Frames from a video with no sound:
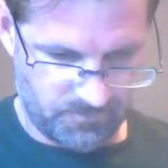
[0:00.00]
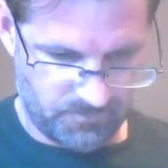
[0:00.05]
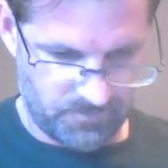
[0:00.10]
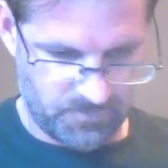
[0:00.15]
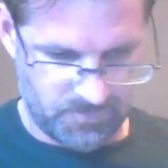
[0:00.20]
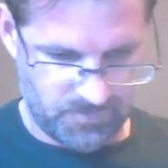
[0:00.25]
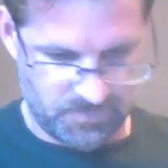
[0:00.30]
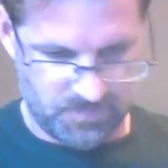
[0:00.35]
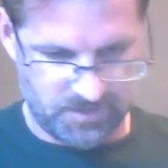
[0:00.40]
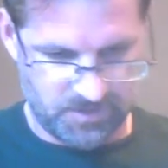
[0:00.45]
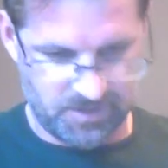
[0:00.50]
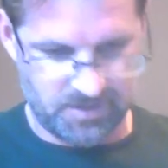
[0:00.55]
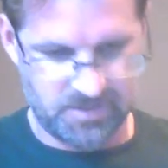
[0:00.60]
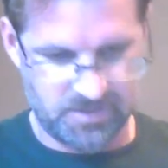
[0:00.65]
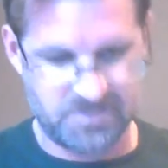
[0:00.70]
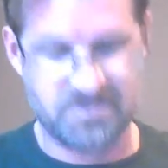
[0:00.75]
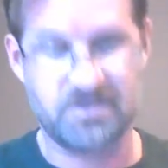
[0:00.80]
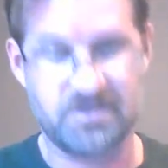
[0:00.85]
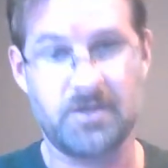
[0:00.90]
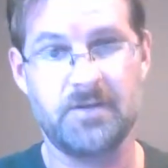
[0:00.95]
Okay,
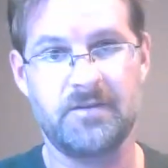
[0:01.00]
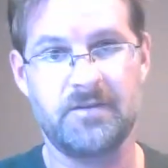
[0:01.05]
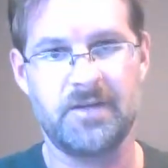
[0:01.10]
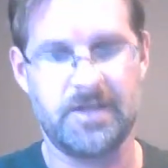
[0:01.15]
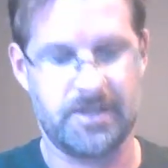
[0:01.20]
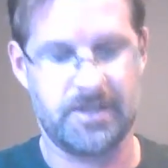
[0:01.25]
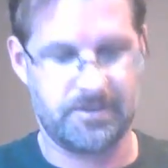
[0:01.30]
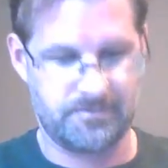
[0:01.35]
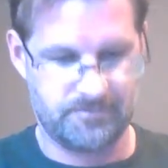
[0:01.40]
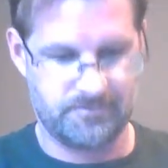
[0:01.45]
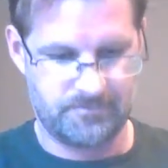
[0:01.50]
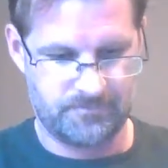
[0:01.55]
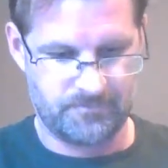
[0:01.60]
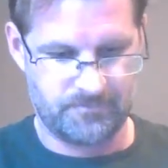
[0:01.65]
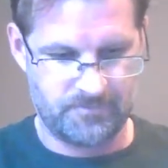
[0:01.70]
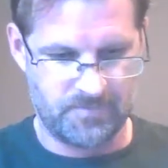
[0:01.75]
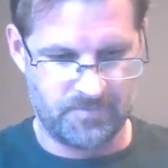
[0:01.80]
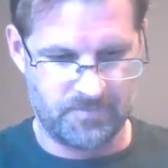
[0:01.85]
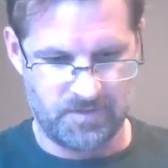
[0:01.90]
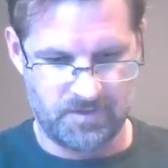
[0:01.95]
let's start there.
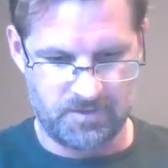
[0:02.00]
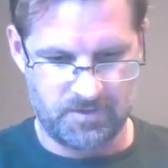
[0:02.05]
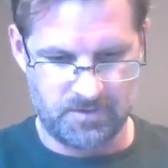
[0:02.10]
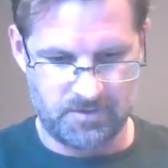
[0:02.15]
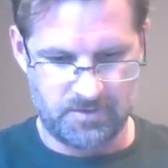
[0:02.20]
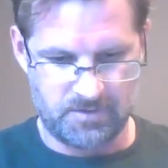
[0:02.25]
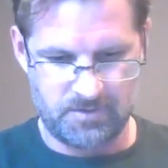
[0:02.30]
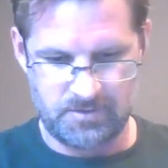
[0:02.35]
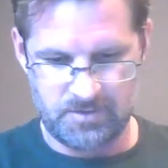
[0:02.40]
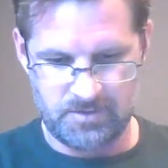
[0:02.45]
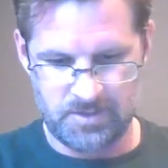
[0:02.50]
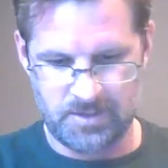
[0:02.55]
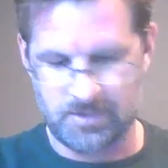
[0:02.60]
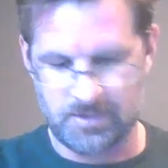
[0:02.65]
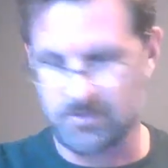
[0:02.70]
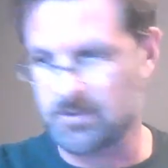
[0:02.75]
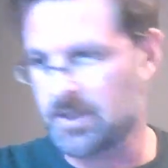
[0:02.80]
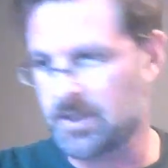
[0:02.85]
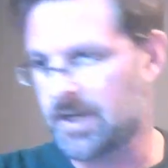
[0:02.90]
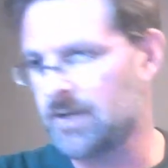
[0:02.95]

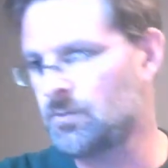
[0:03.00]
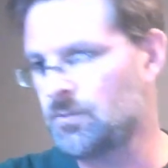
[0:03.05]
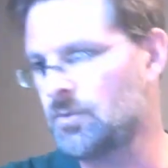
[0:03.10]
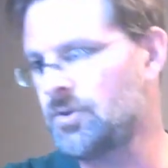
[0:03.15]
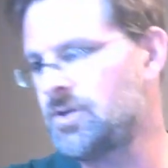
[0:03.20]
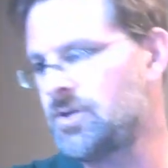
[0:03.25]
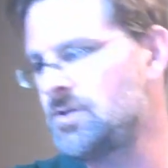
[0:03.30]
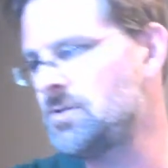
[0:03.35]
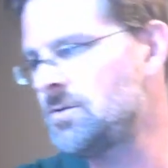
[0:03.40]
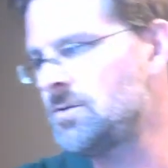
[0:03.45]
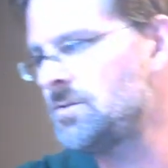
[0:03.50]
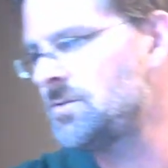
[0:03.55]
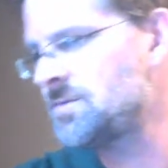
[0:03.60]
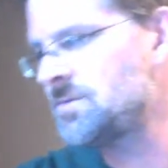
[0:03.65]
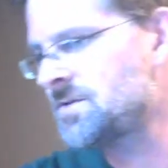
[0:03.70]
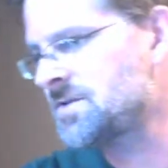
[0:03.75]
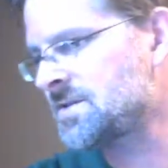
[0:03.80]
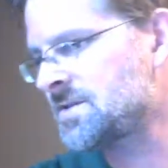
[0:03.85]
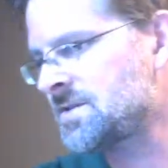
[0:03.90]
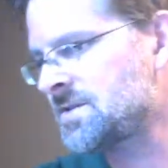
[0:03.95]
Now, I will
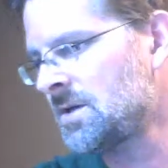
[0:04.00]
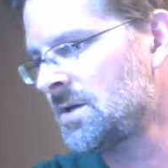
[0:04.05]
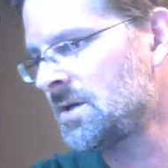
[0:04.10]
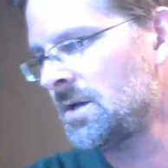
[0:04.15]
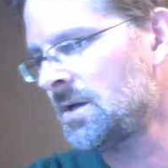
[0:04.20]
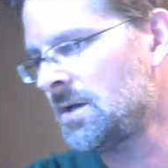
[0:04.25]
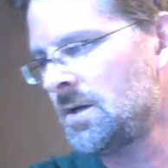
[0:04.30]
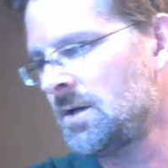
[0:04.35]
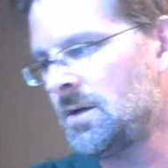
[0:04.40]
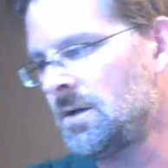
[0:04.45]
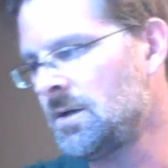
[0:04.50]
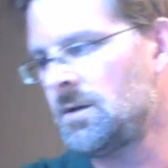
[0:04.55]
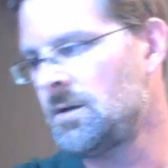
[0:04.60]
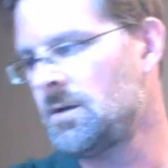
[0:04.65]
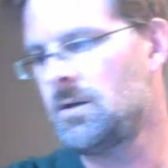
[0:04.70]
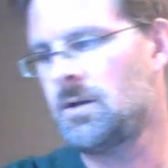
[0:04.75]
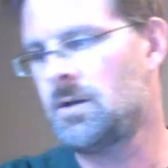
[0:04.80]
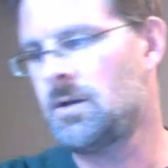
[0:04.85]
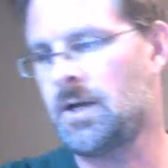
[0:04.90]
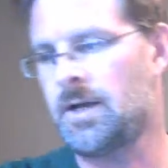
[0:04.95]
use
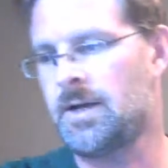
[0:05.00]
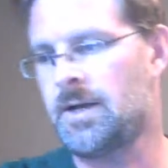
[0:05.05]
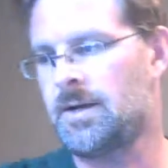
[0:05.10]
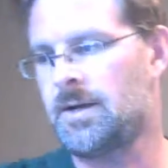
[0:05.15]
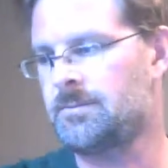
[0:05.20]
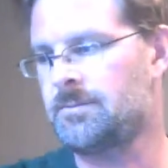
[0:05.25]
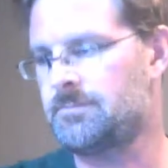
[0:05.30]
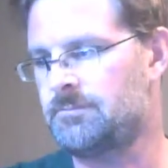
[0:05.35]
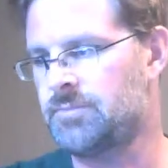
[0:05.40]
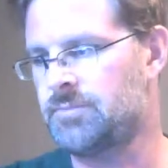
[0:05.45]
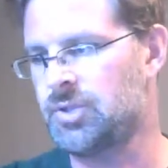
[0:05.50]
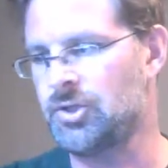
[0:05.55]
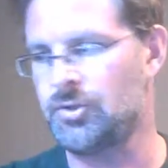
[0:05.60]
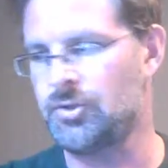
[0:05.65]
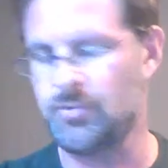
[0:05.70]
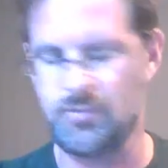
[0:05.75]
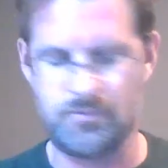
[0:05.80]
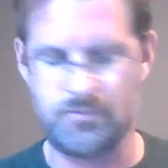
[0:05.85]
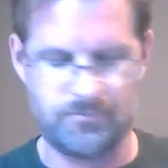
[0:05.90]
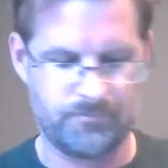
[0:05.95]

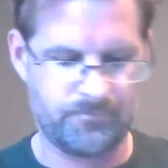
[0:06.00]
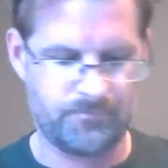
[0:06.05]
blue